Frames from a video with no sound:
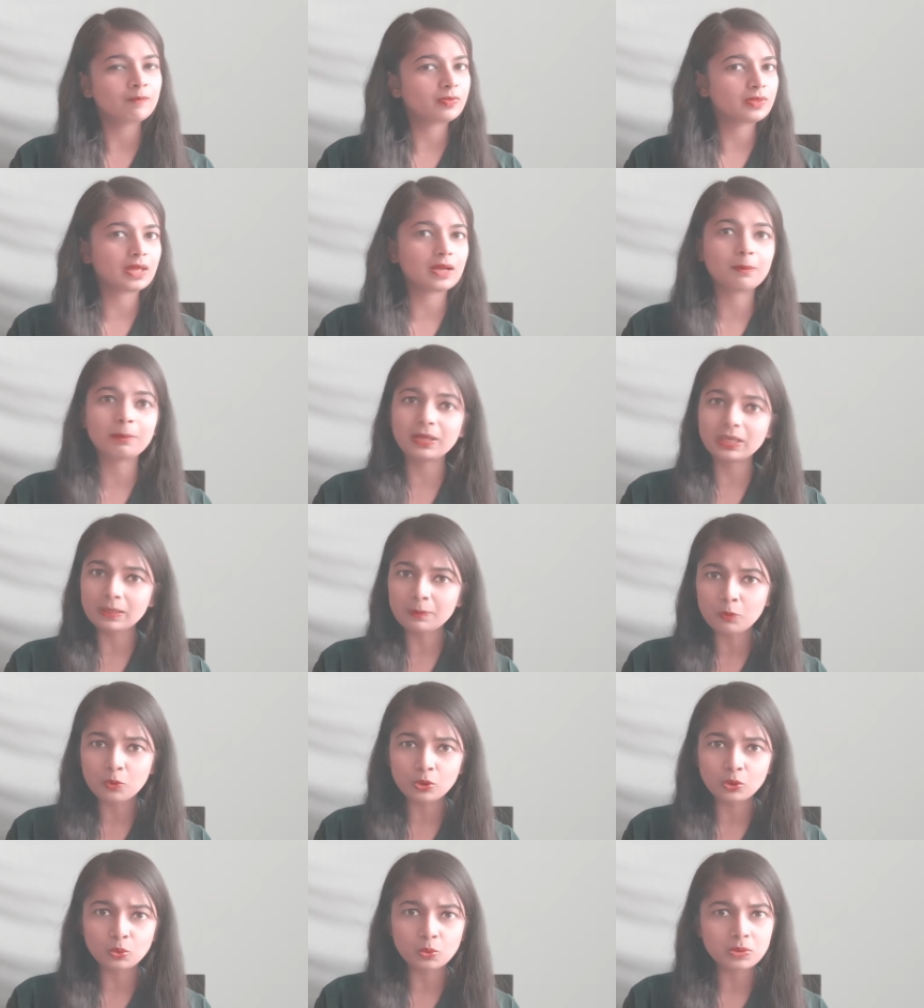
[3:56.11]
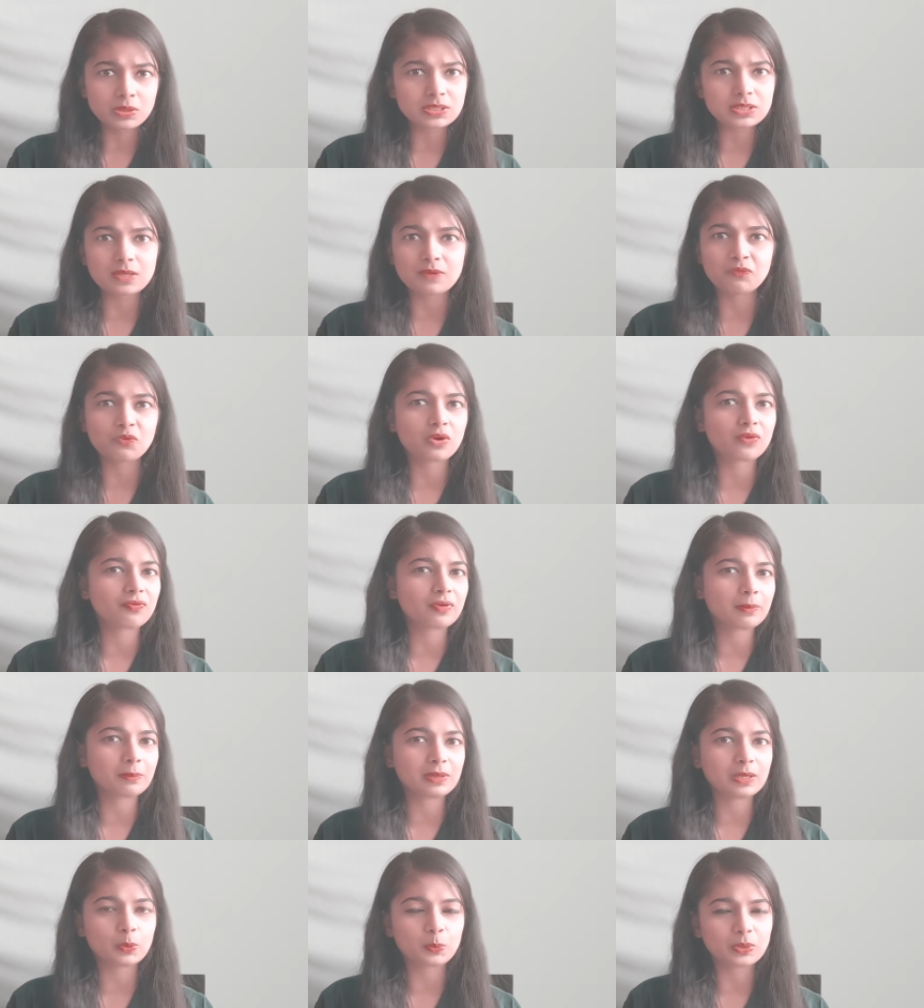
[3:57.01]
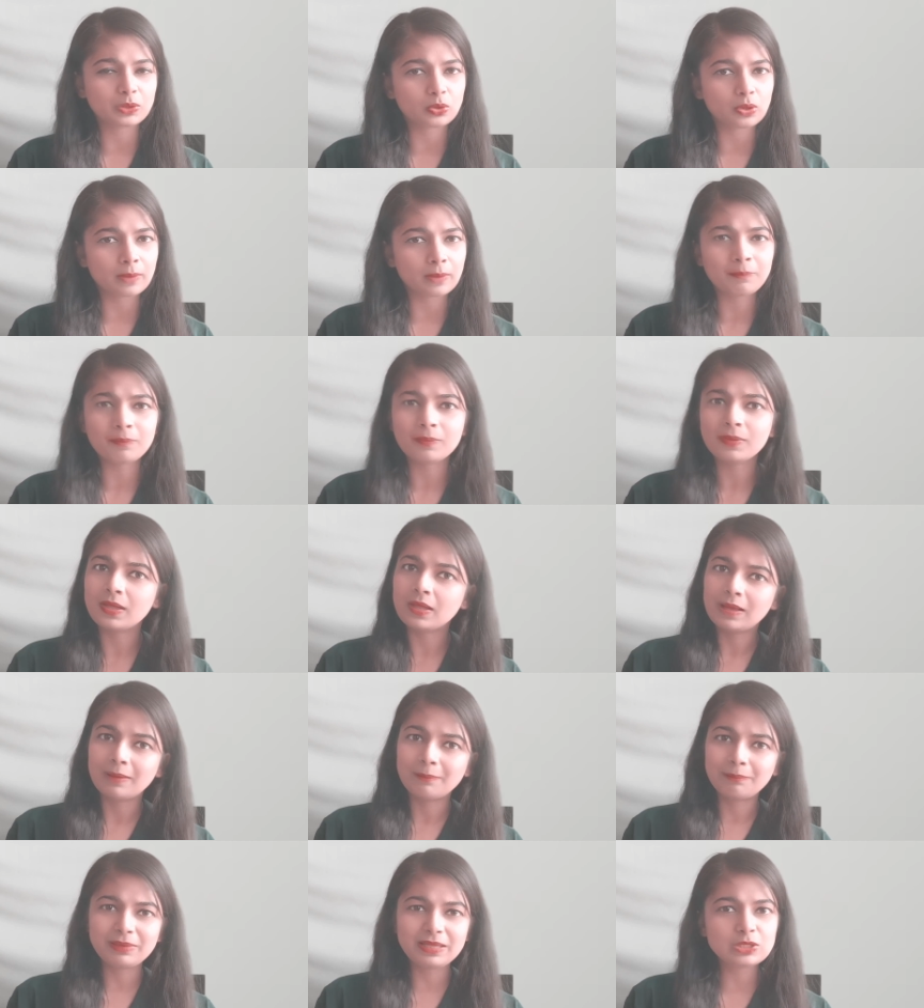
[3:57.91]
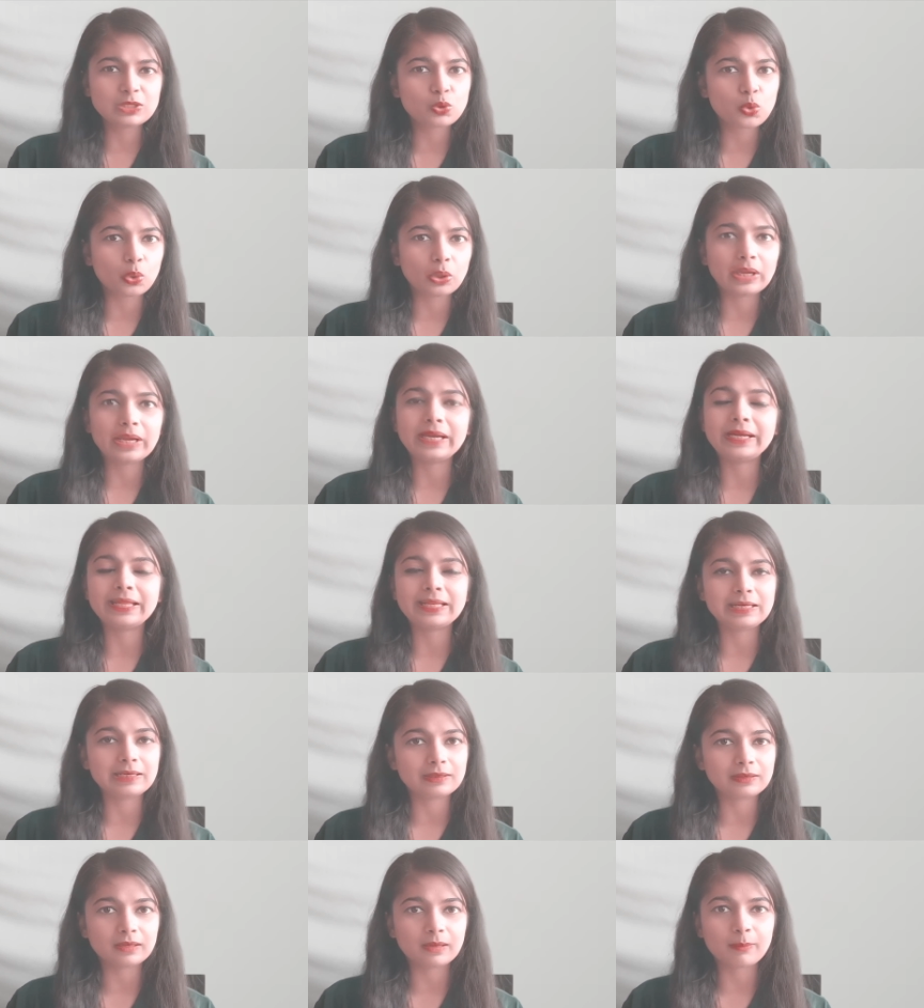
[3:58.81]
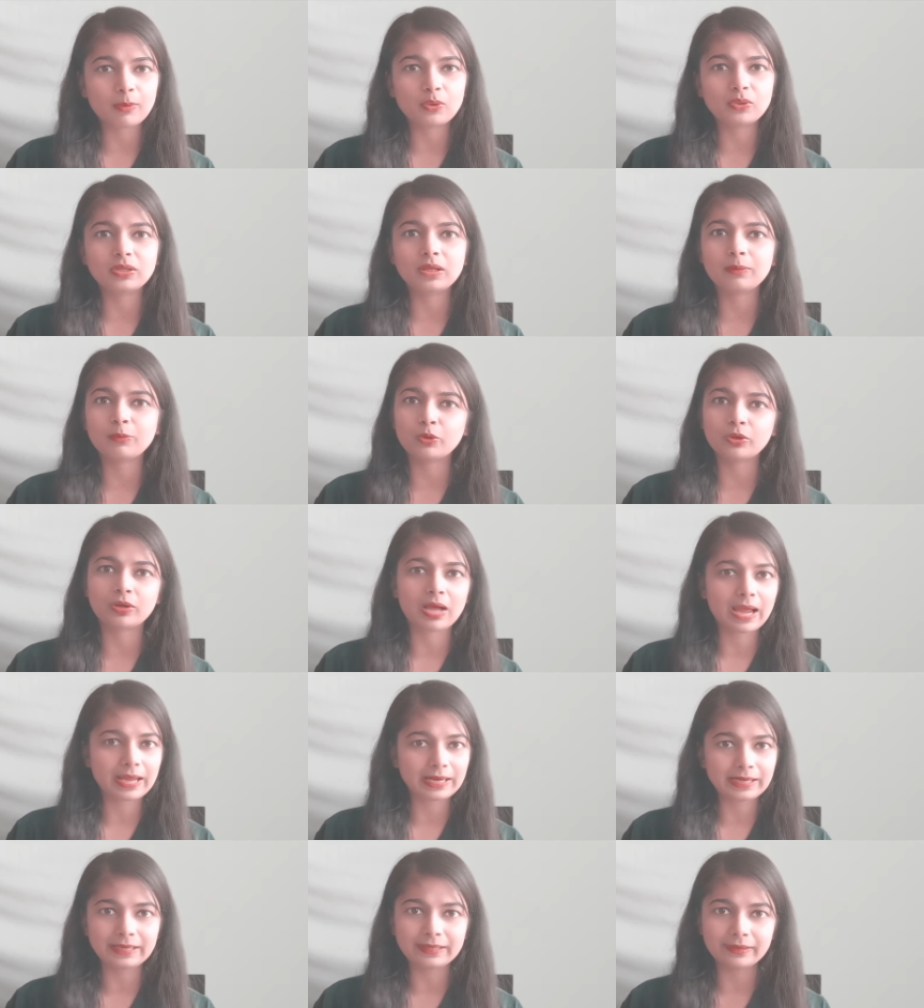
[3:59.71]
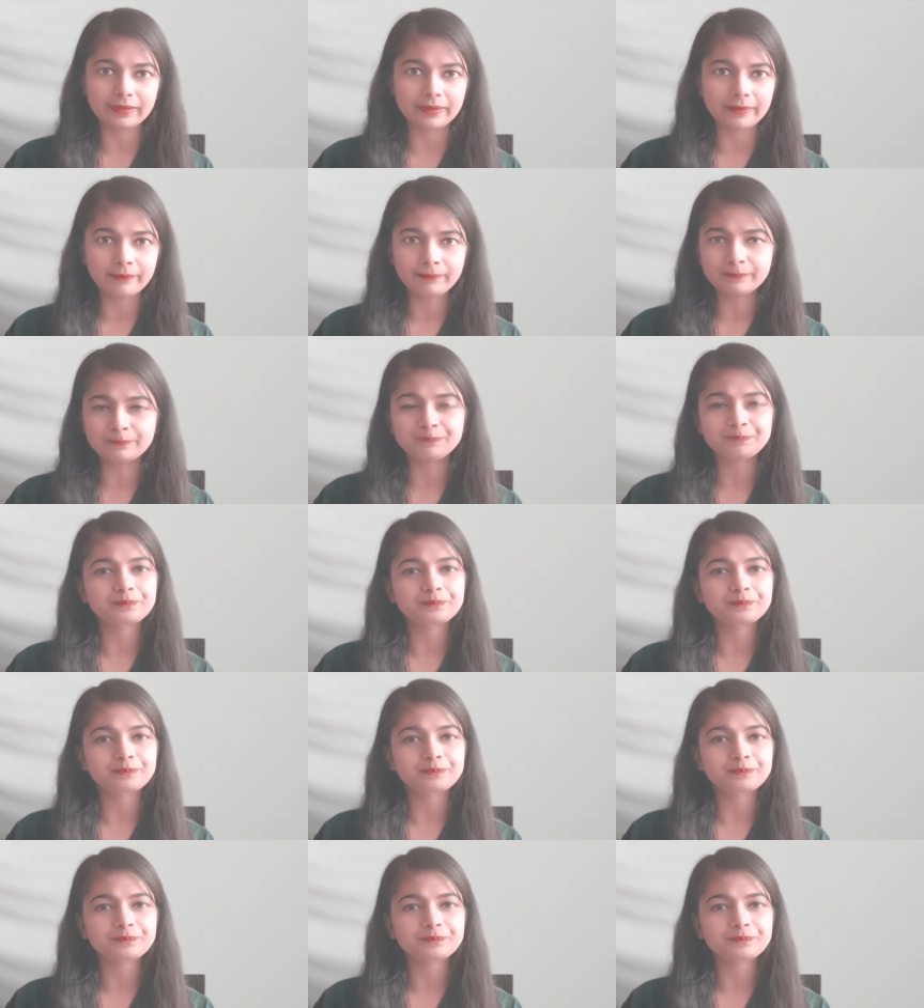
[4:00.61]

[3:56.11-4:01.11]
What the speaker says: There are many more tools. If you are familiar with them, please go ahead and learn about them or highlight them.